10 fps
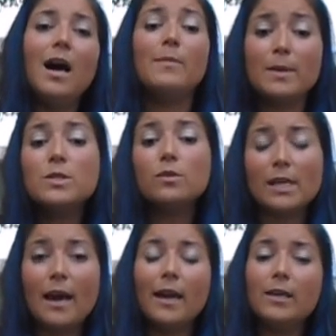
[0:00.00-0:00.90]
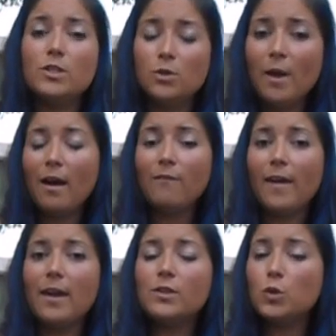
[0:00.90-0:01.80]
Um, absolutely. I do have
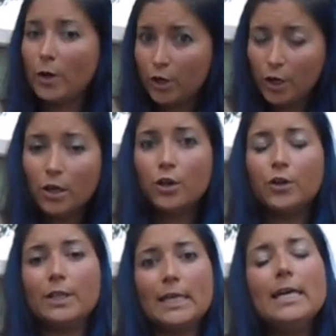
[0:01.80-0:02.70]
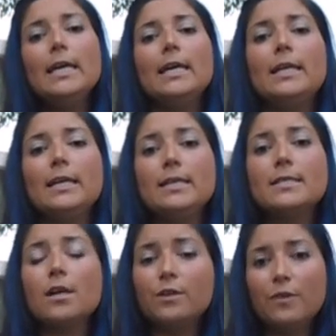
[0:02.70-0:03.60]
a Twitter currently. It
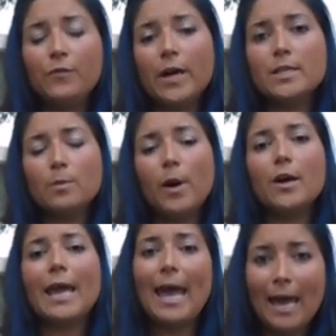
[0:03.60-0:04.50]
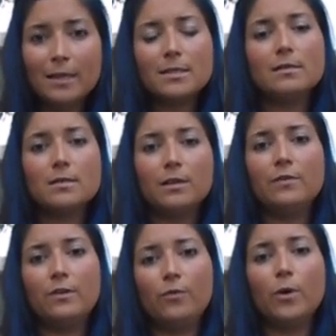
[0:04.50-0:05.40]
is Sullivan for Hazel Park at
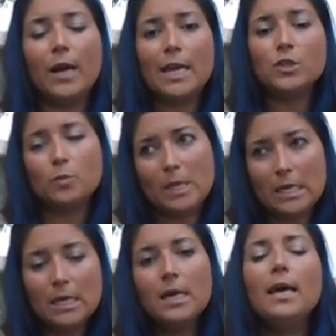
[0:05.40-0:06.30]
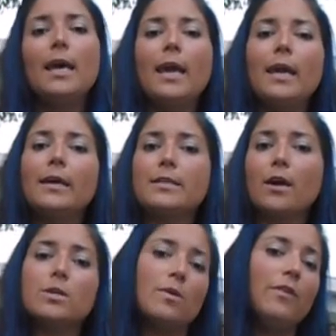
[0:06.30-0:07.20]
Sullivan for HP. And
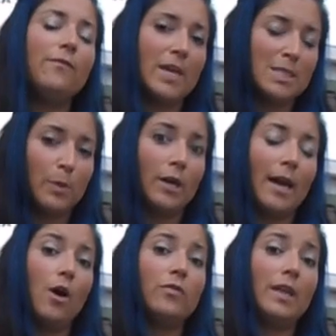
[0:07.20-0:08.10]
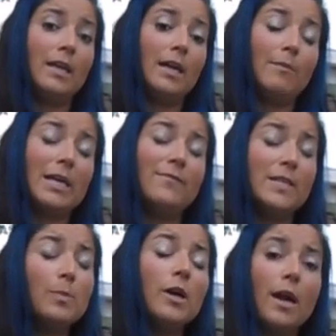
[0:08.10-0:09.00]
I also have a Facebook account. And my
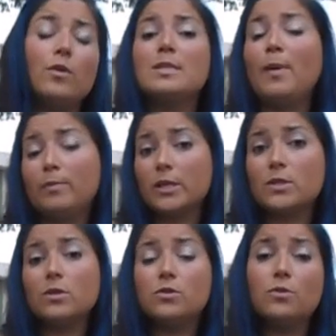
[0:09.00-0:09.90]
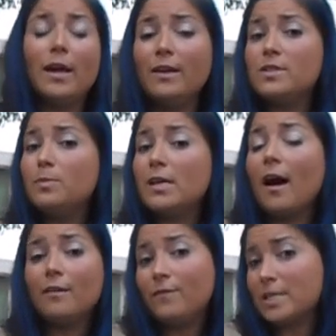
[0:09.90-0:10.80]
Facebook account is public, so you do not have to be
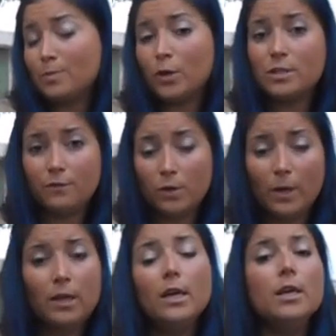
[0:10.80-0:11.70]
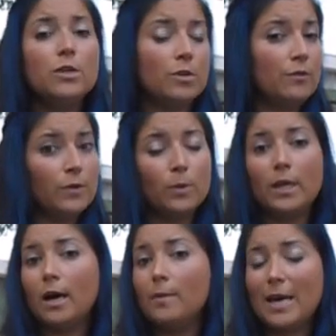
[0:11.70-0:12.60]
on Facebook to view it. You can view
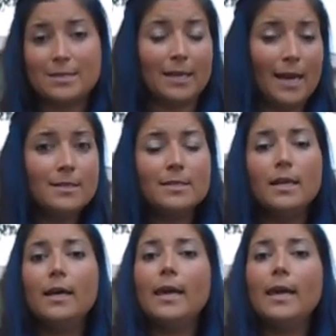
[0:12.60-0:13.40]
it um, as a guest.